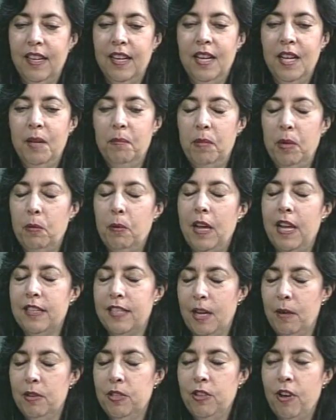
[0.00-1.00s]
But as I
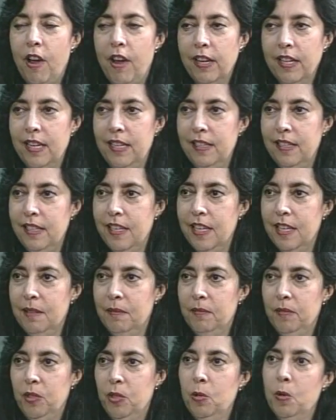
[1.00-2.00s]
was talking to
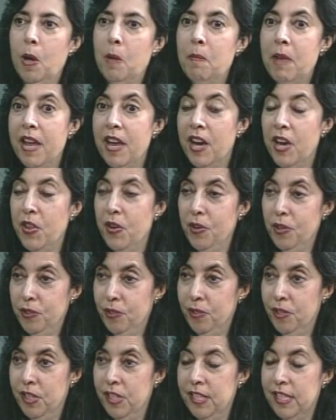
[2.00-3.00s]
him, two of my other
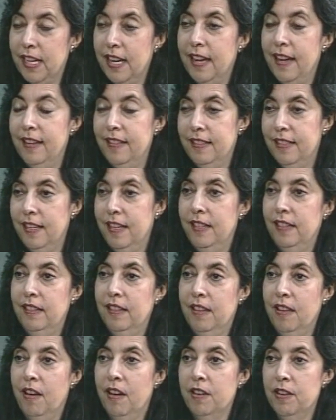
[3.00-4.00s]
students that I had sent to the
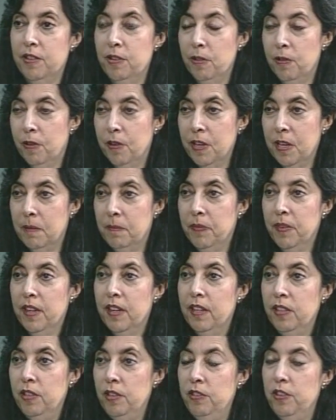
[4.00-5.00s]
auditorium
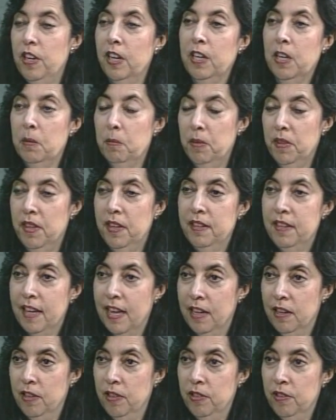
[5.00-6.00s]
to check up with the
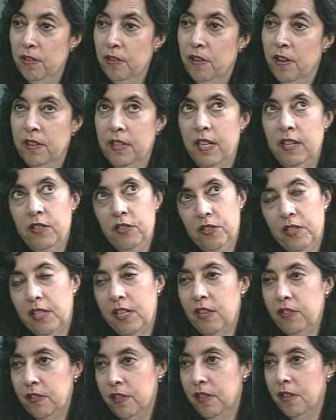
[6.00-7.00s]
janitor on the
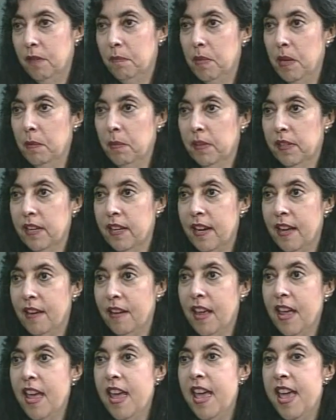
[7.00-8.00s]
installation of the paper cutout
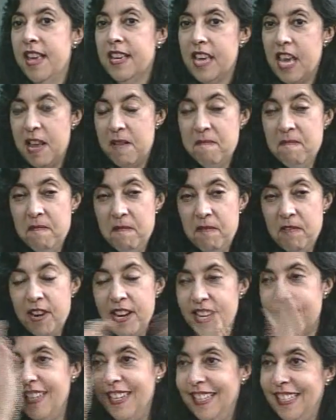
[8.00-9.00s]
came
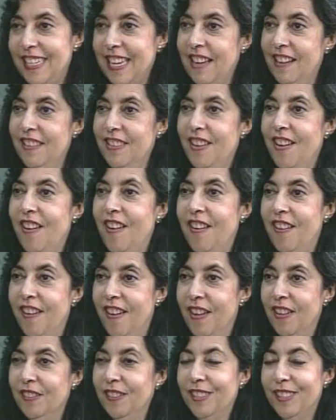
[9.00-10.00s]
running down the
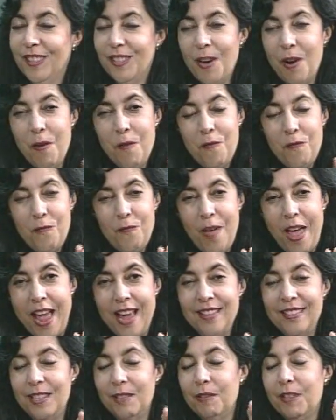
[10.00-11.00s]
hall so
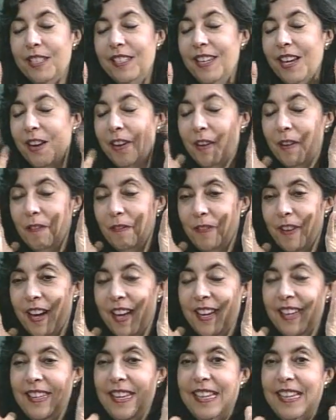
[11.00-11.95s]
fast. They were terrified, and